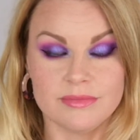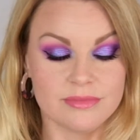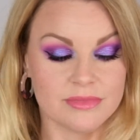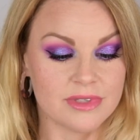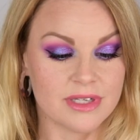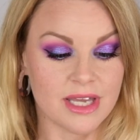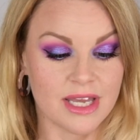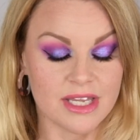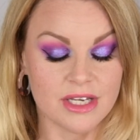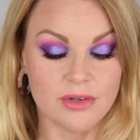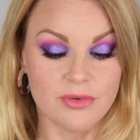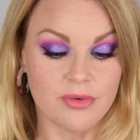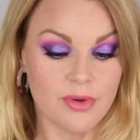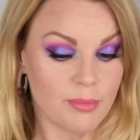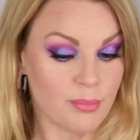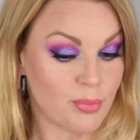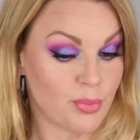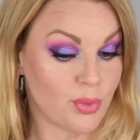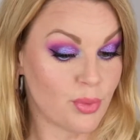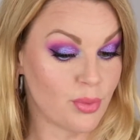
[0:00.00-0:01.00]
kind of a
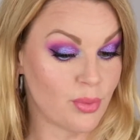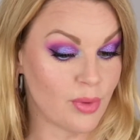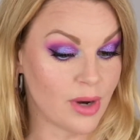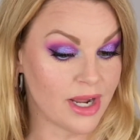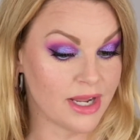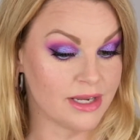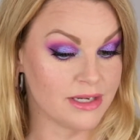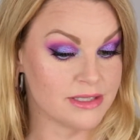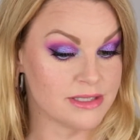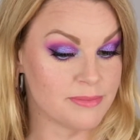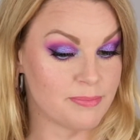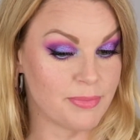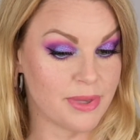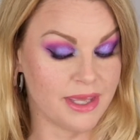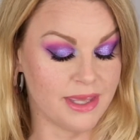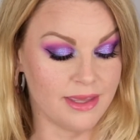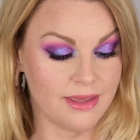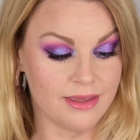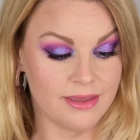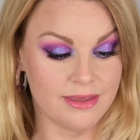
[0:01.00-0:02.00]
bright
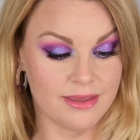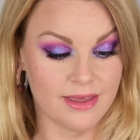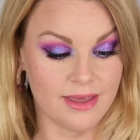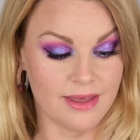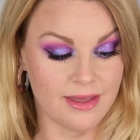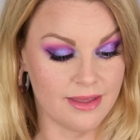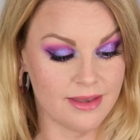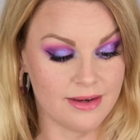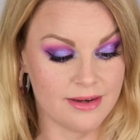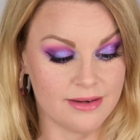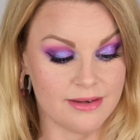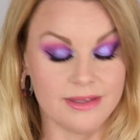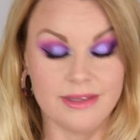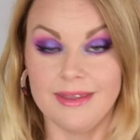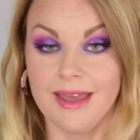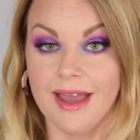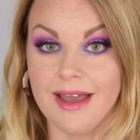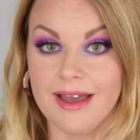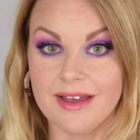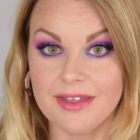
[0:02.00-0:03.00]
pink, and
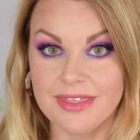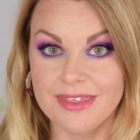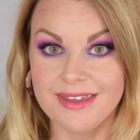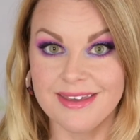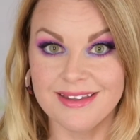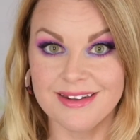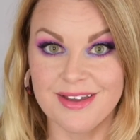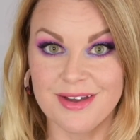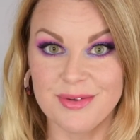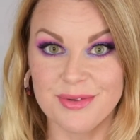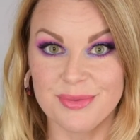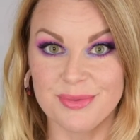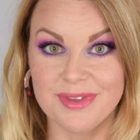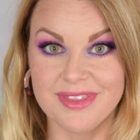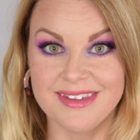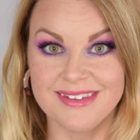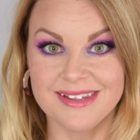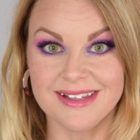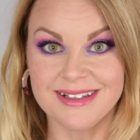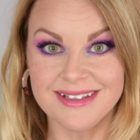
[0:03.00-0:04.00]
yeah, I think it goes with
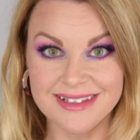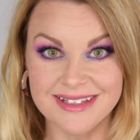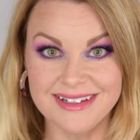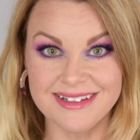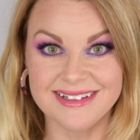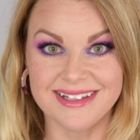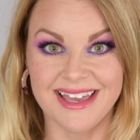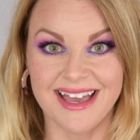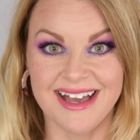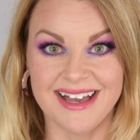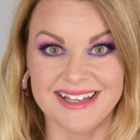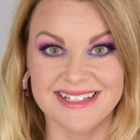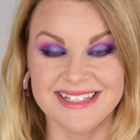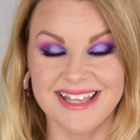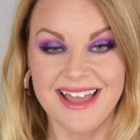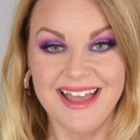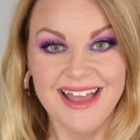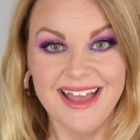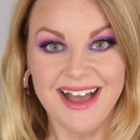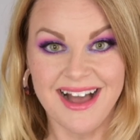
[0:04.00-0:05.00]
this look, guys.
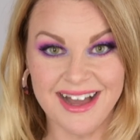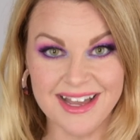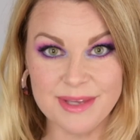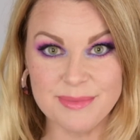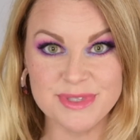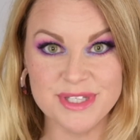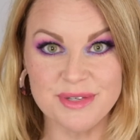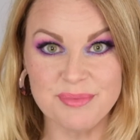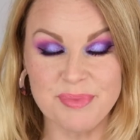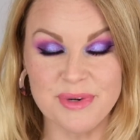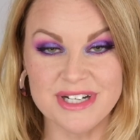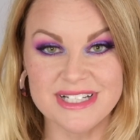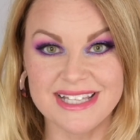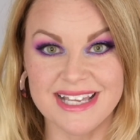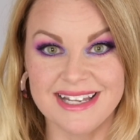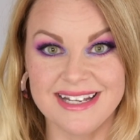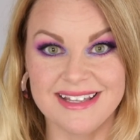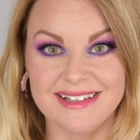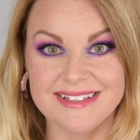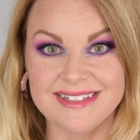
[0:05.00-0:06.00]
I am super
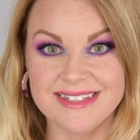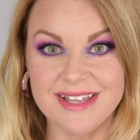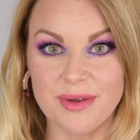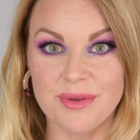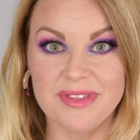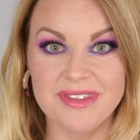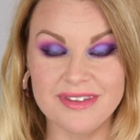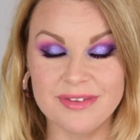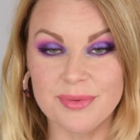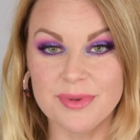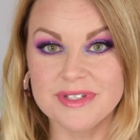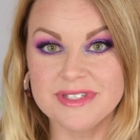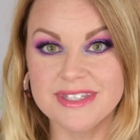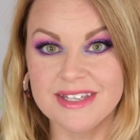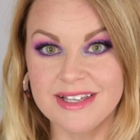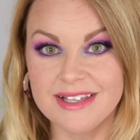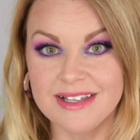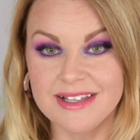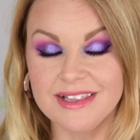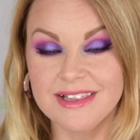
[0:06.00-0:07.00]
excited. So this was
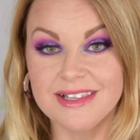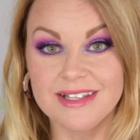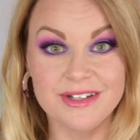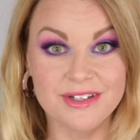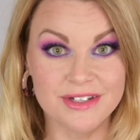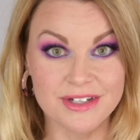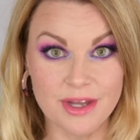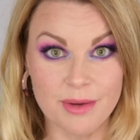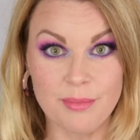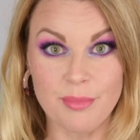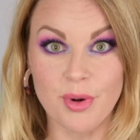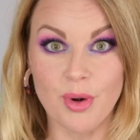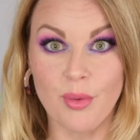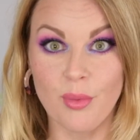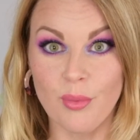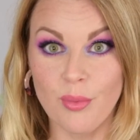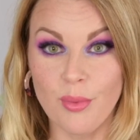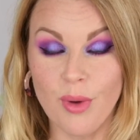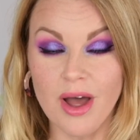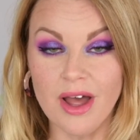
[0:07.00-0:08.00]
the look number
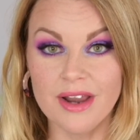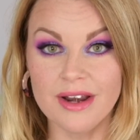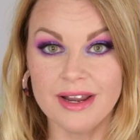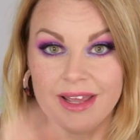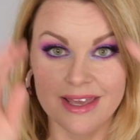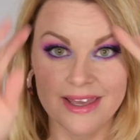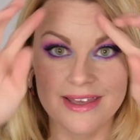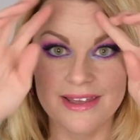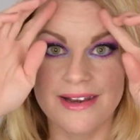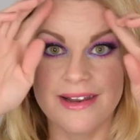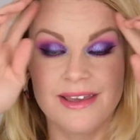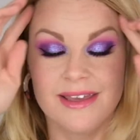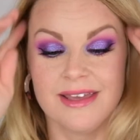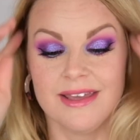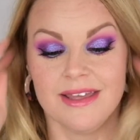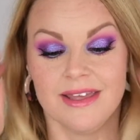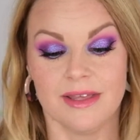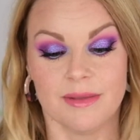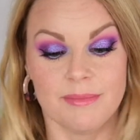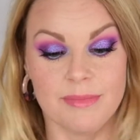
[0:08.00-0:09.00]
1, and
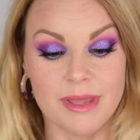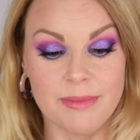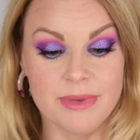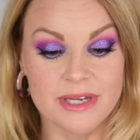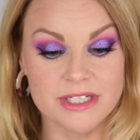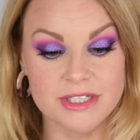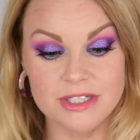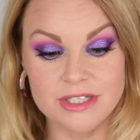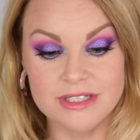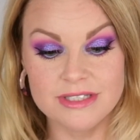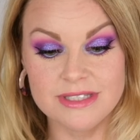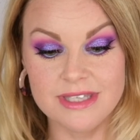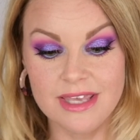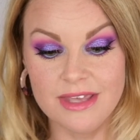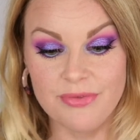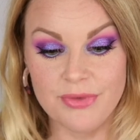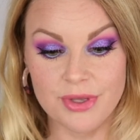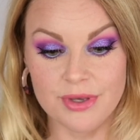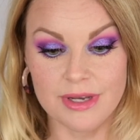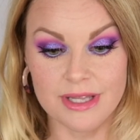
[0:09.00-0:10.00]
maybe I should just
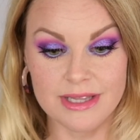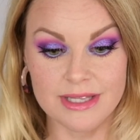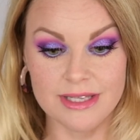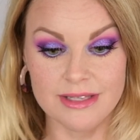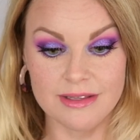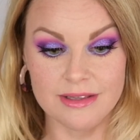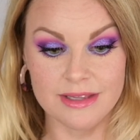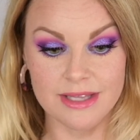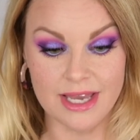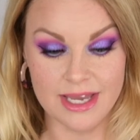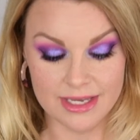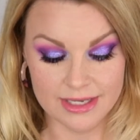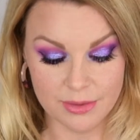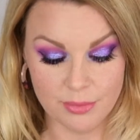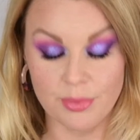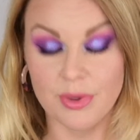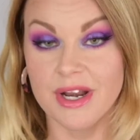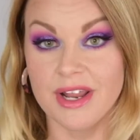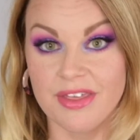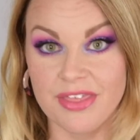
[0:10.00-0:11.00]
give you a little like
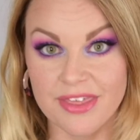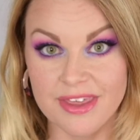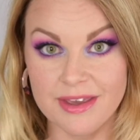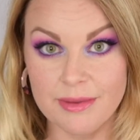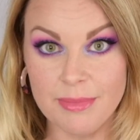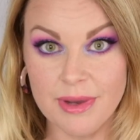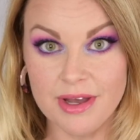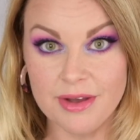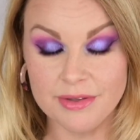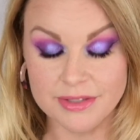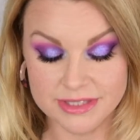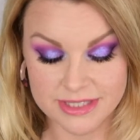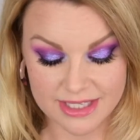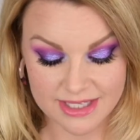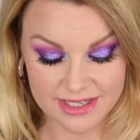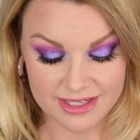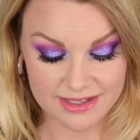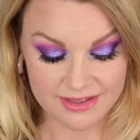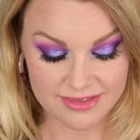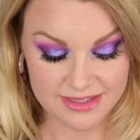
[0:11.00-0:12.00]
what I think about
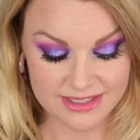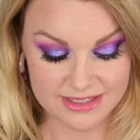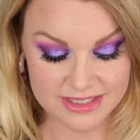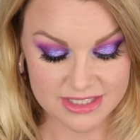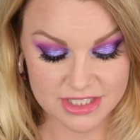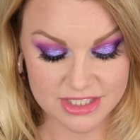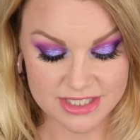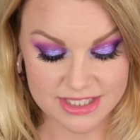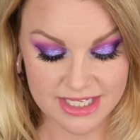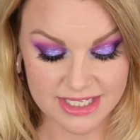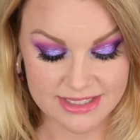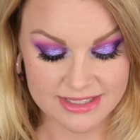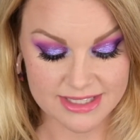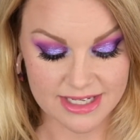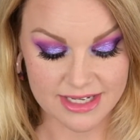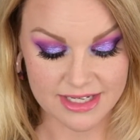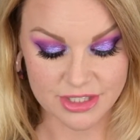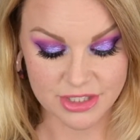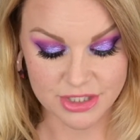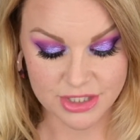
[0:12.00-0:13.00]
these shades
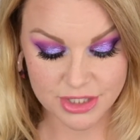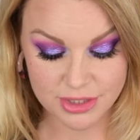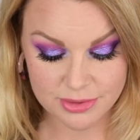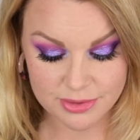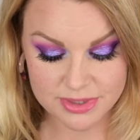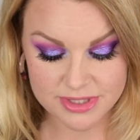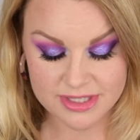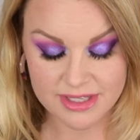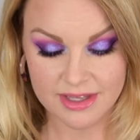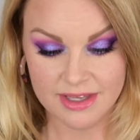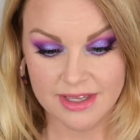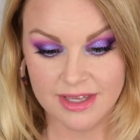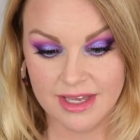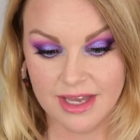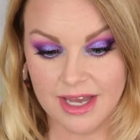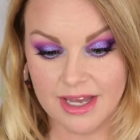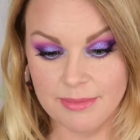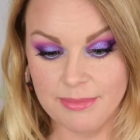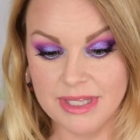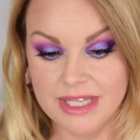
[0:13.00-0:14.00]
I used.
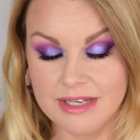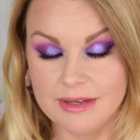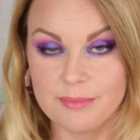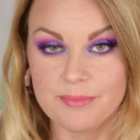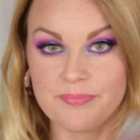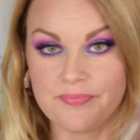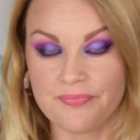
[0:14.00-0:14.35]
I mean,